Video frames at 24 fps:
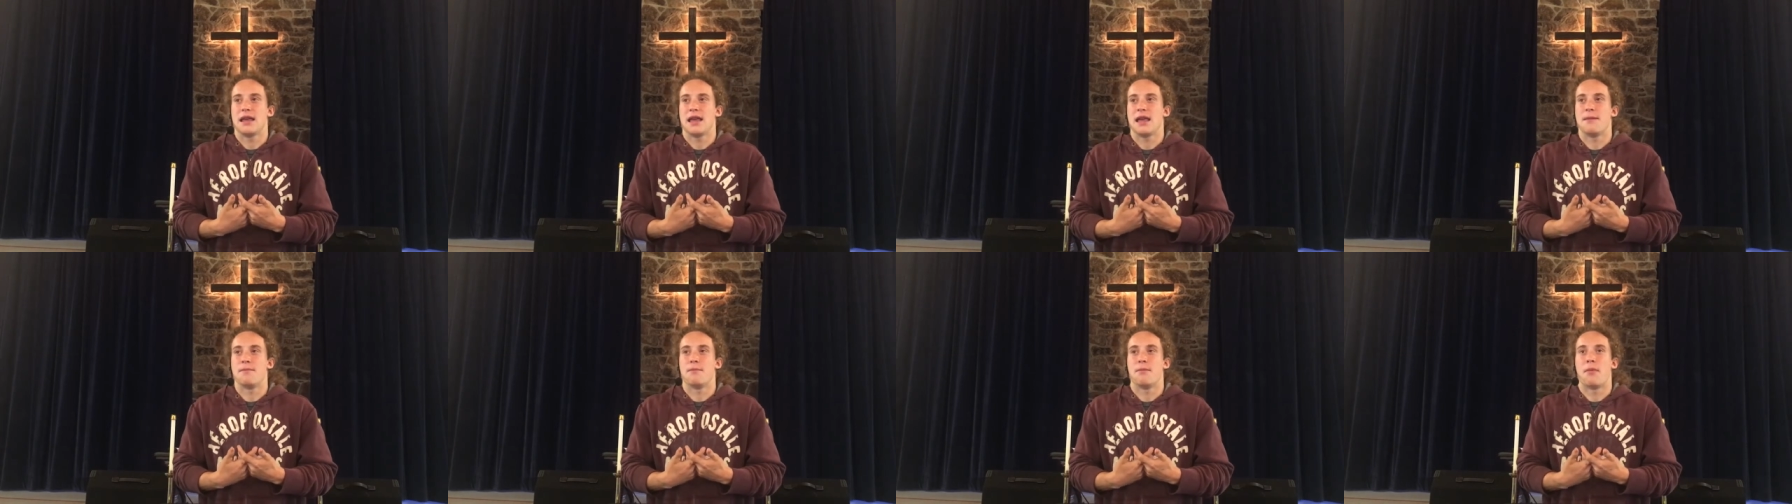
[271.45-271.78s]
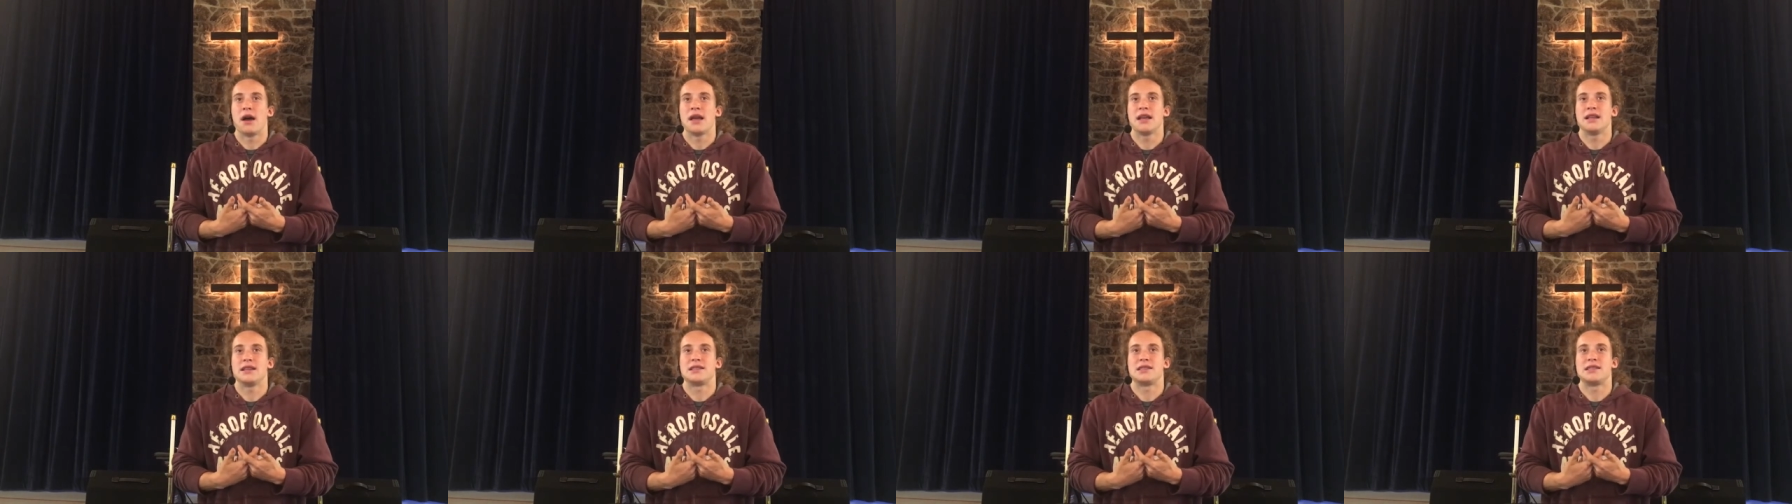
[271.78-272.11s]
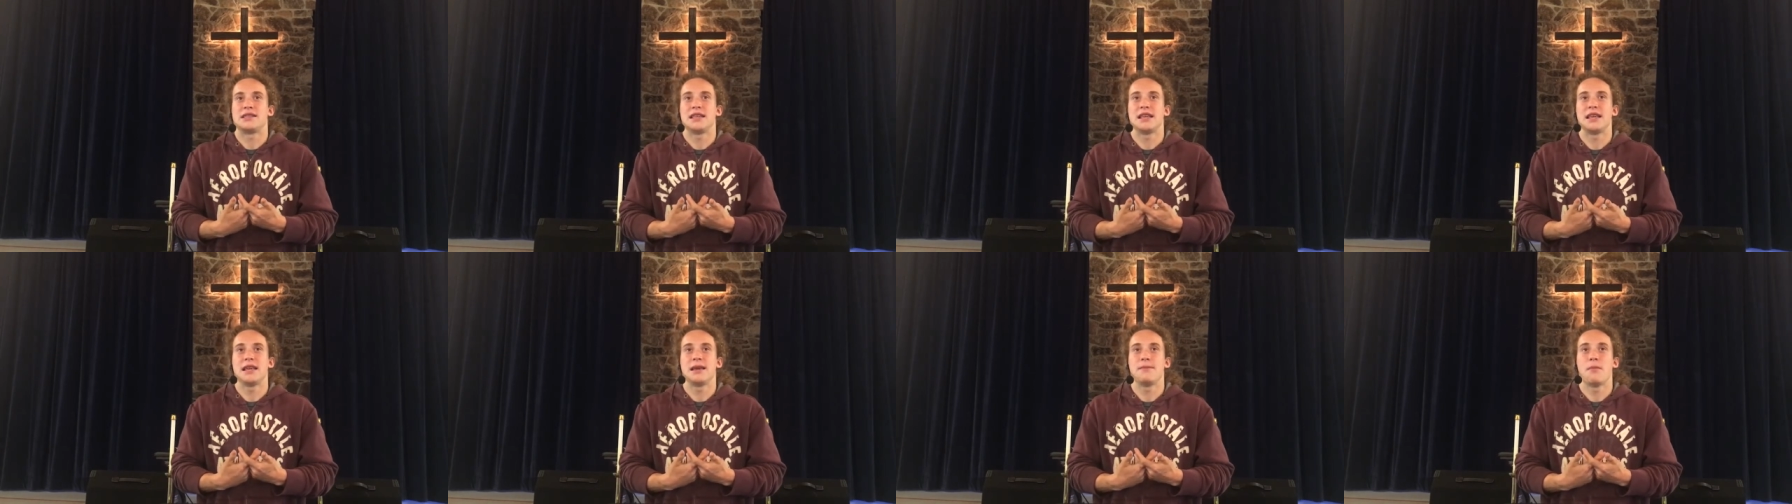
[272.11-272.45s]
it might
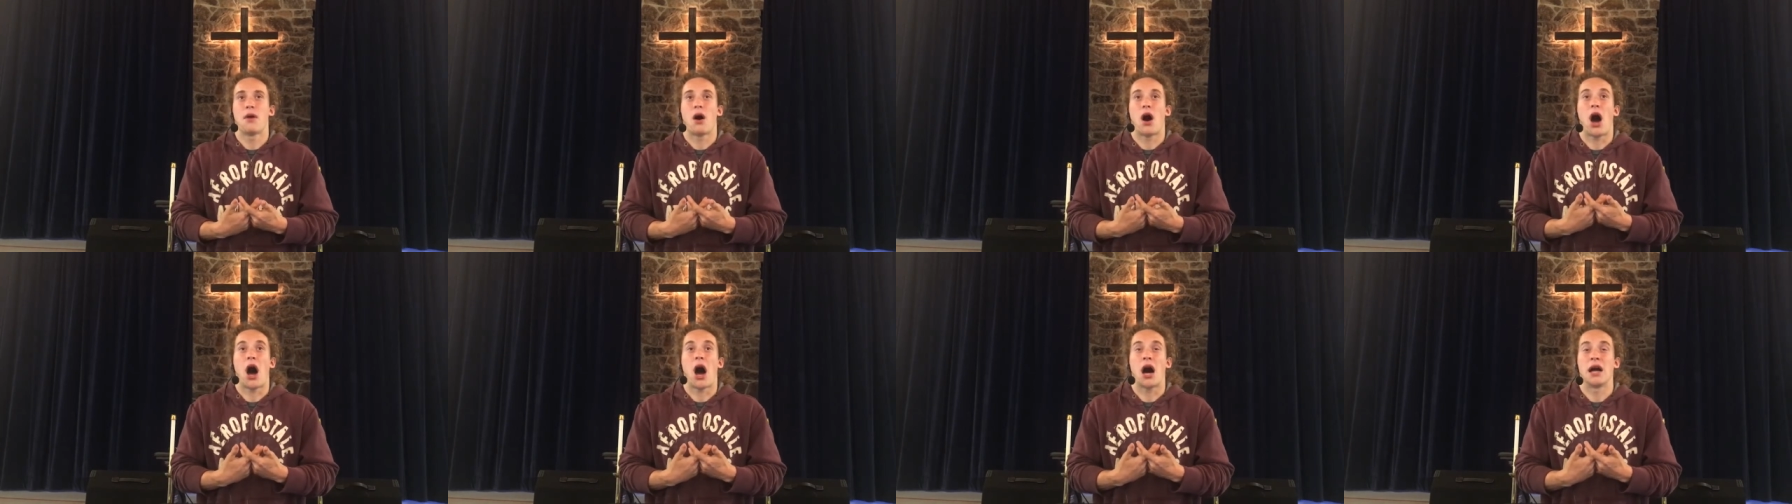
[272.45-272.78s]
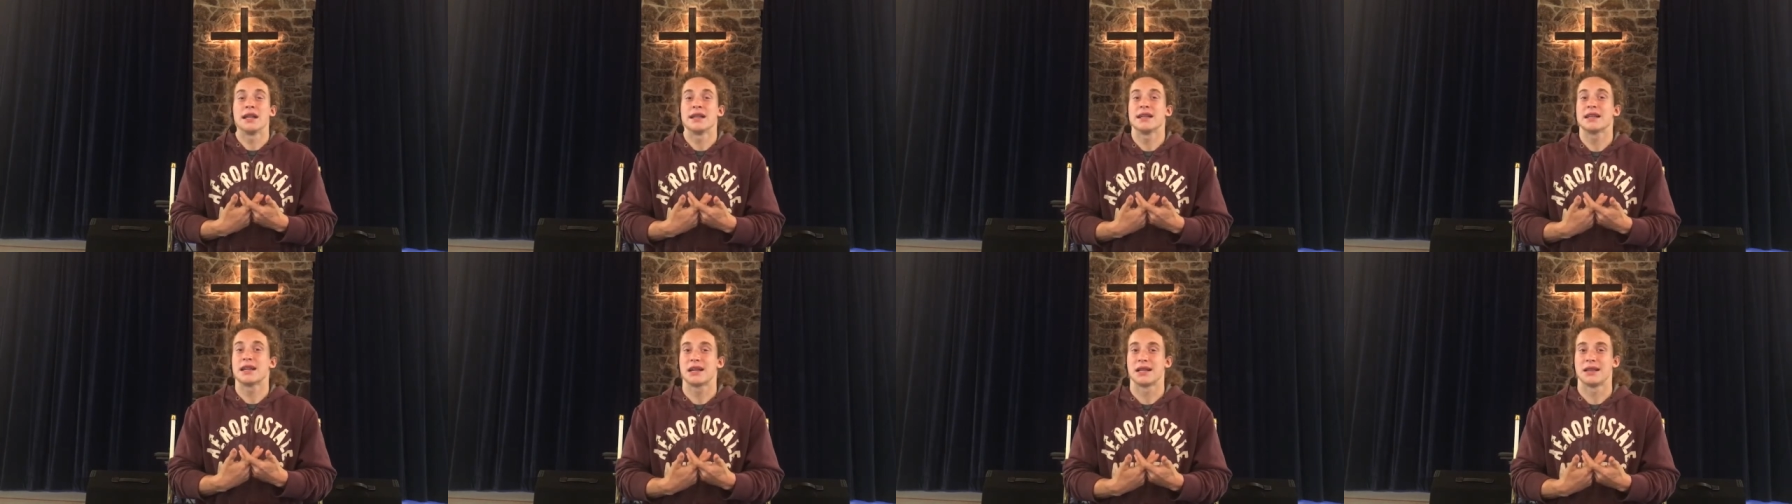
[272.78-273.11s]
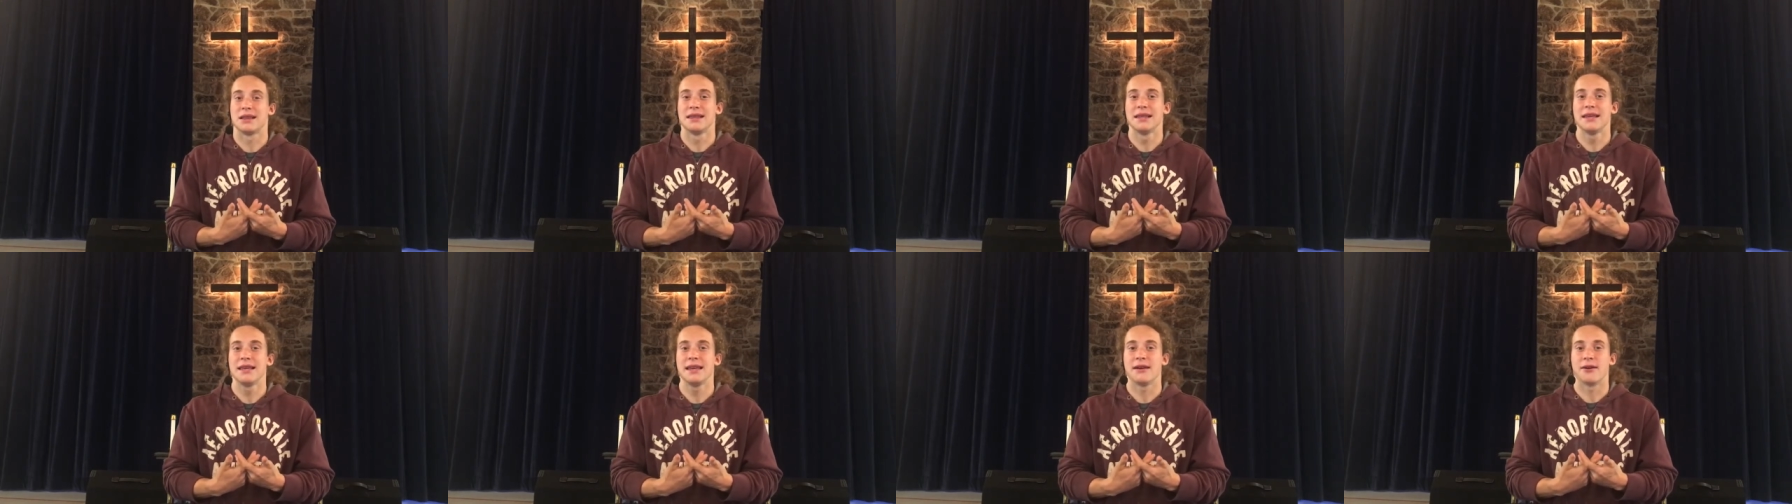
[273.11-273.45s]
seem
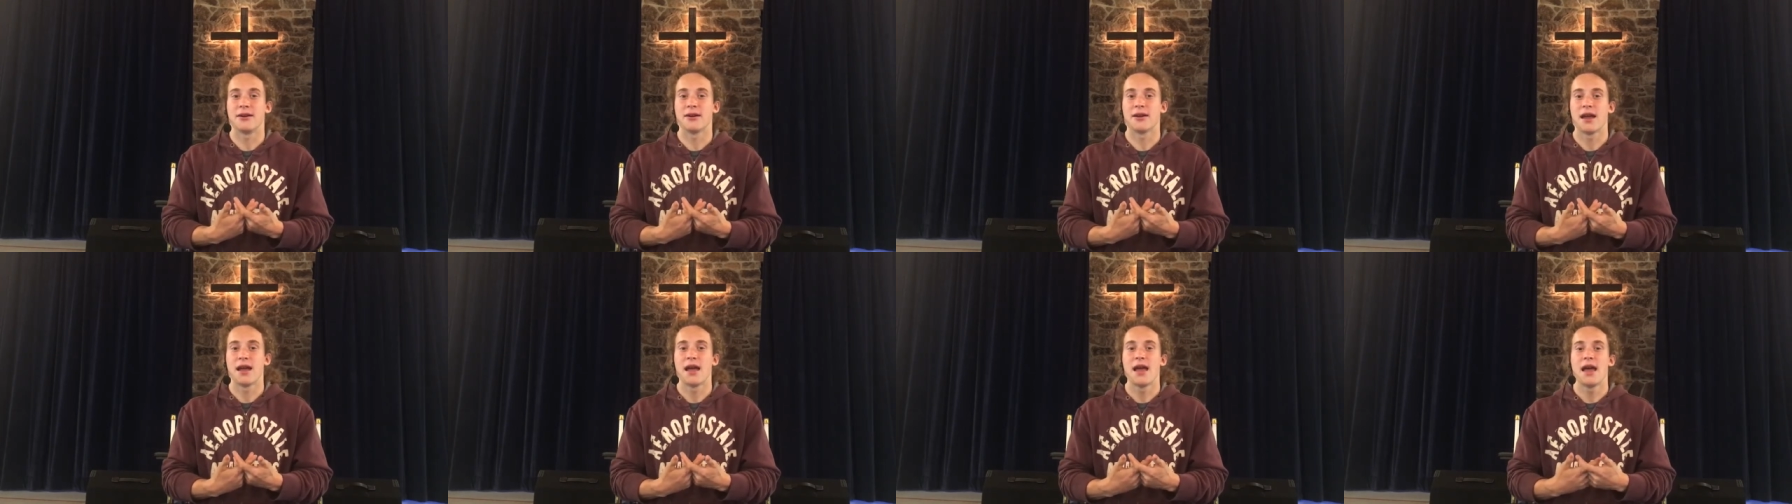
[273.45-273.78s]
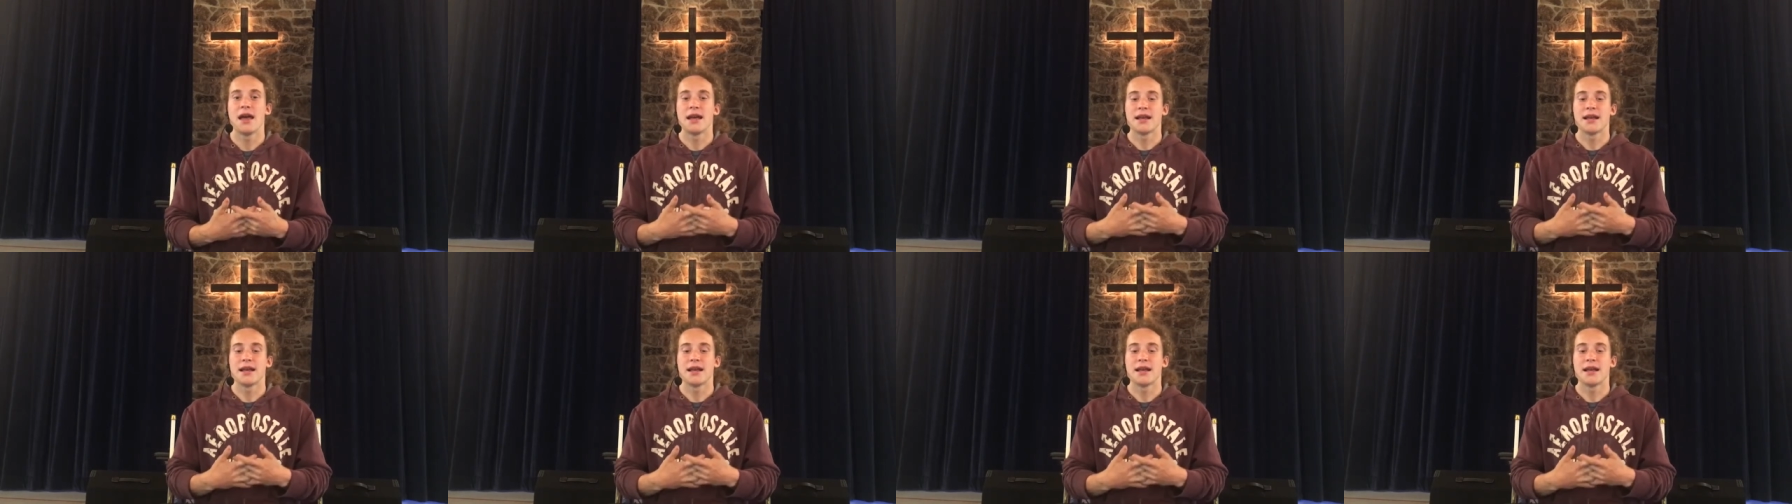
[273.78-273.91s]
unclear.